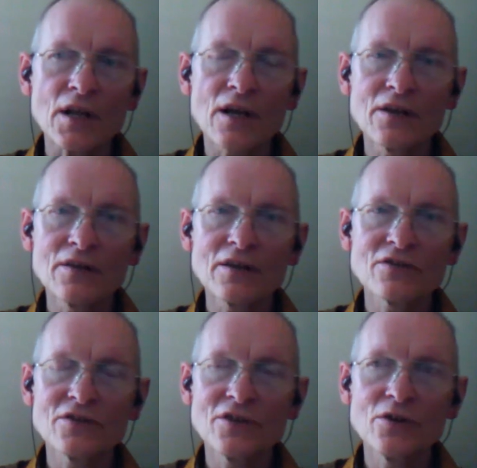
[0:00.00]
And
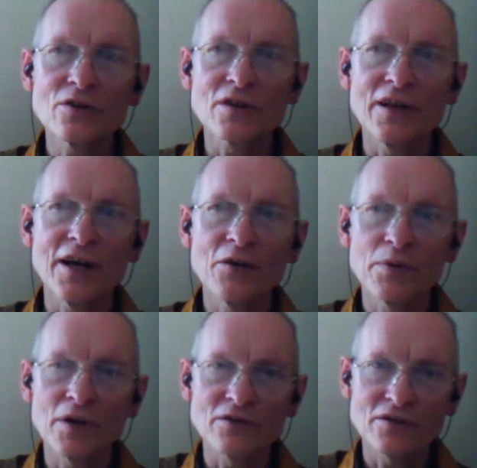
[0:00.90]
this too can
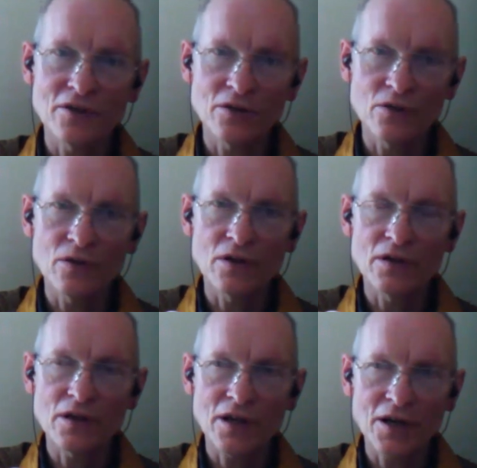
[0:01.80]
help us to
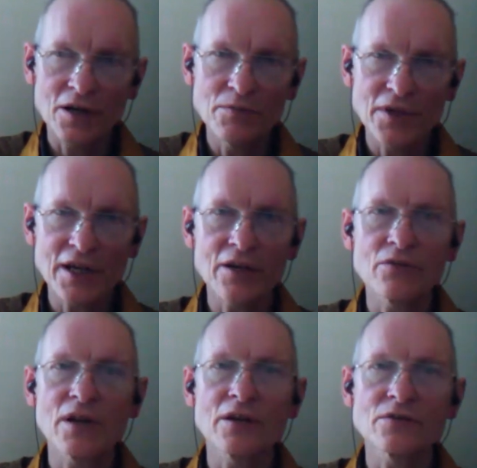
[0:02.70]
come
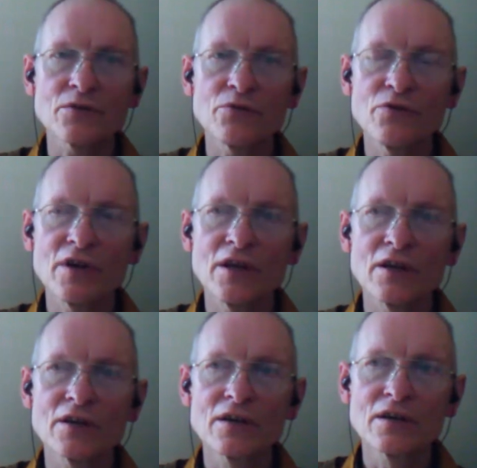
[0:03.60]
down out of fear